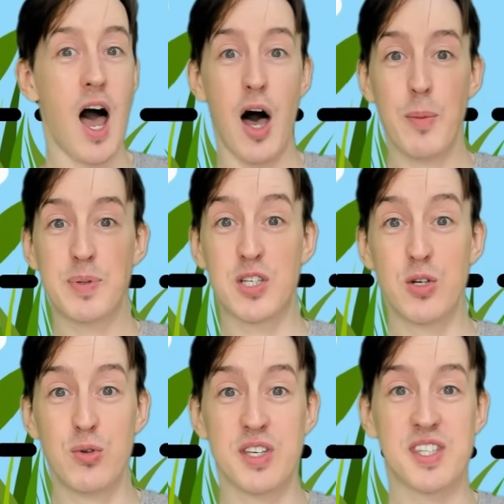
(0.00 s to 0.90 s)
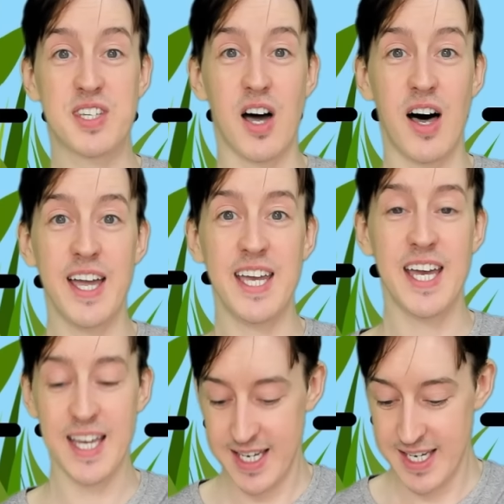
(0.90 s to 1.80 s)
Up to the
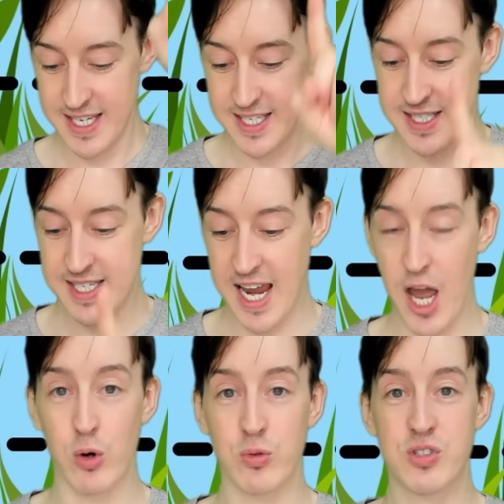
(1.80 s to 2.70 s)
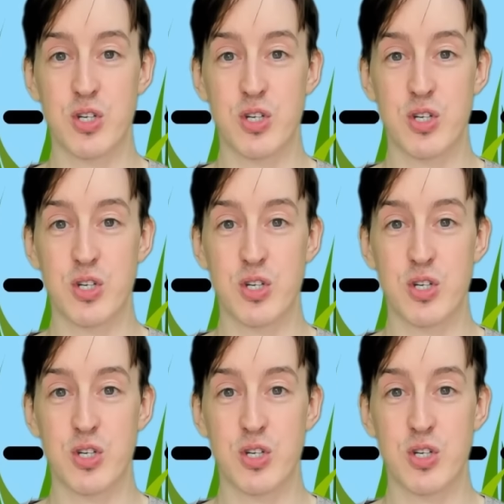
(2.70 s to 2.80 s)
sky, down